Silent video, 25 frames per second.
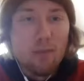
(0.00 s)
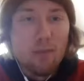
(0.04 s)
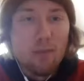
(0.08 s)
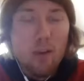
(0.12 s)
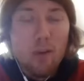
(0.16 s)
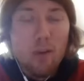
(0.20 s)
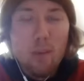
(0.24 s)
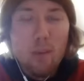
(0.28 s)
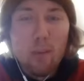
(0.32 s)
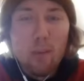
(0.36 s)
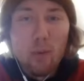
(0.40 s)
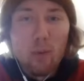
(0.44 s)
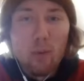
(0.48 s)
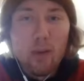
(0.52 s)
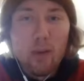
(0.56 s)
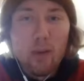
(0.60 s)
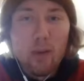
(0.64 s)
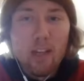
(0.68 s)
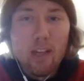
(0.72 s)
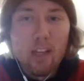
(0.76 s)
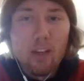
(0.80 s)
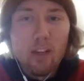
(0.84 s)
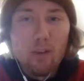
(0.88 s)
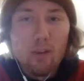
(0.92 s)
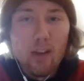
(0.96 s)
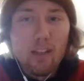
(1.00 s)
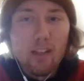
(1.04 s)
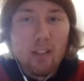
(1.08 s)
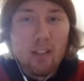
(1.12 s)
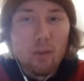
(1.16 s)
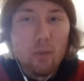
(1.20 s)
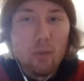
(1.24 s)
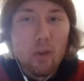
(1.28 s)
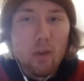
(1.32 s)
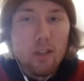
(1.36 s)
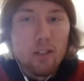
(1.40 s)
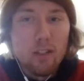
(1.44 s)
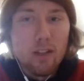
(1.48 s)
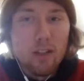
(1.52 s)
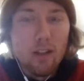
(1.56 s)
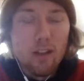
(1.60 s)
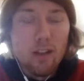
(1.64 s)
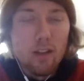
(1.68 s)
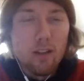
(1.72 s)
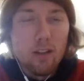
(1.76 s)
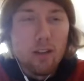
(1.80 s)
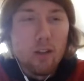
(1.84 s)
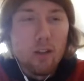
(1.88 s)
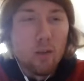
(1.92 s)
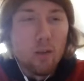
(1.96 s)
if I remember reading correct, it was
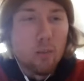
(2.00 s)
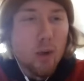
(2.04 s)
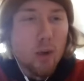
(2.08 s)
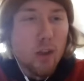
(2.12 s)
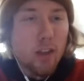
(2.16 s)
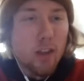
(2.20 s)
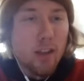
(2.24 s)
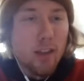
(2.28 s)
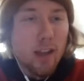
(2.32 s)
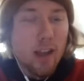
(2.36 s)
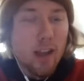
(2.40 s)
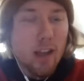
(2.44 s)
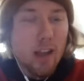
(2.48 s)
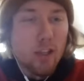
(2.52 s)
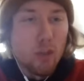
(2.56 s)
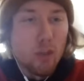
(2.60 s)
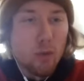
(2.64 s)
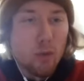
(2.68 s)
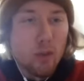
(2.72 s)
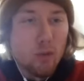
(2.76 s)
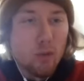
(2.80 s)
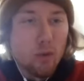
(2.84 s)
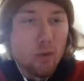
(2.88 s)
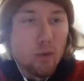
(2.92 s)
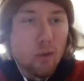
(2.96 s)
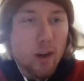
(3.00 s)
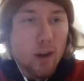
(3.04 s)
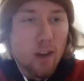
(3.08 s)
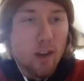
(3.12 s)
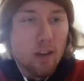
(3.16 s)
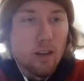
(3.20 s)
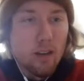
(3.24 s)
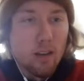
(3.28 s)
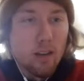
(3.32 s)
your brother that got you into it, right?